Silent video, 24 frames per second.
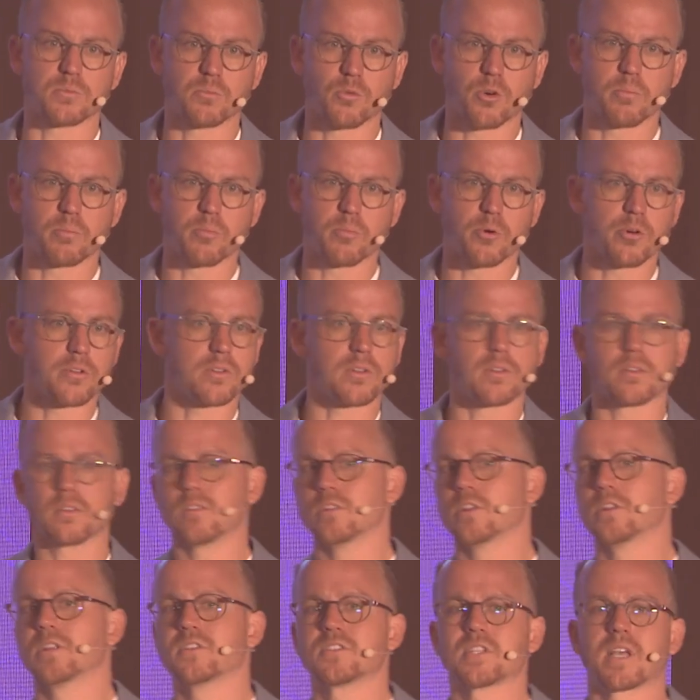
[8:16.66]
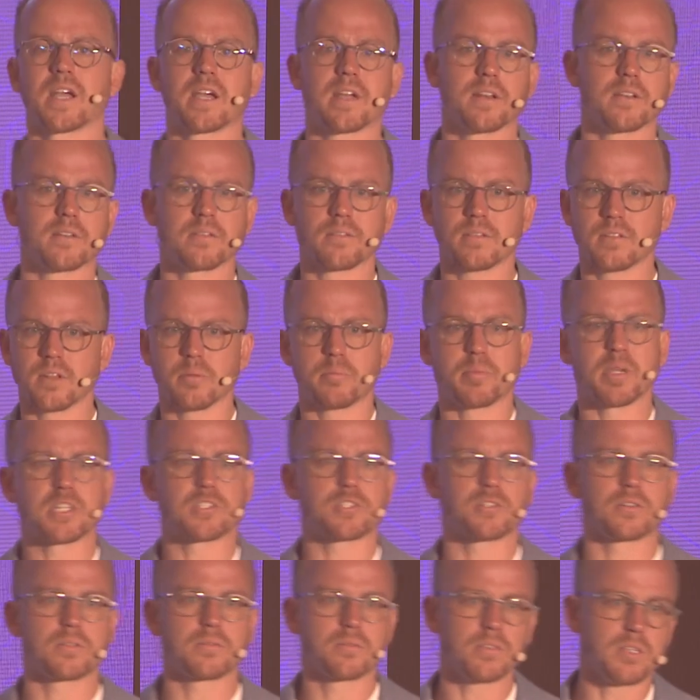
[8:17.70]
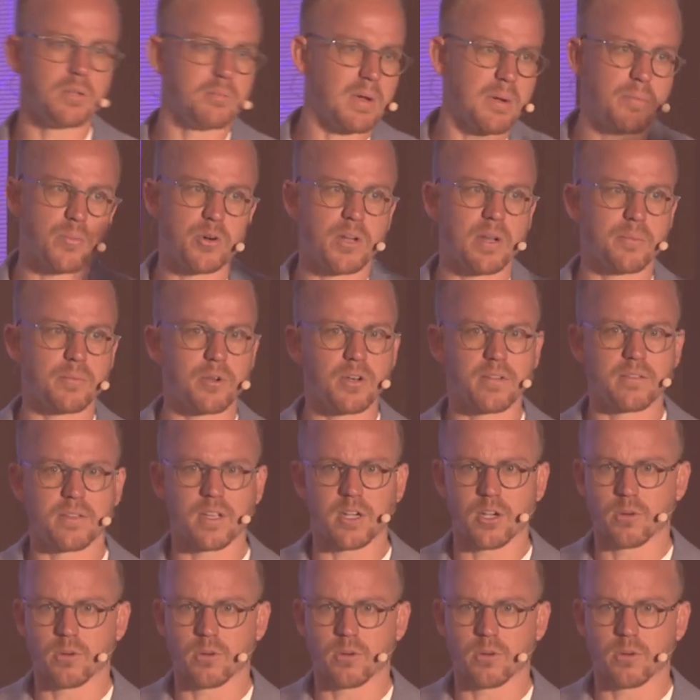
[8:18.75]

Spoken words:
more important. The design, the picture, the memory I'm going to take